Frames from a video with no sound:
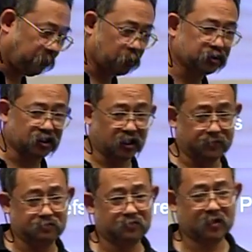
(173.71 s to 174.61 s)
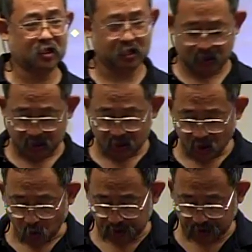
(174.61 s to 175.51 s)
first time,
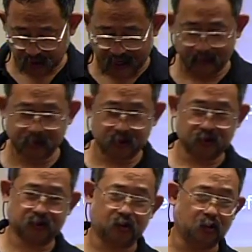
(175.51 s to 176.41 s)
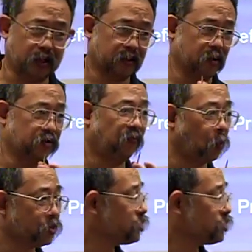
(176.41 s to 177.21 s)
what's going to happen is there's 4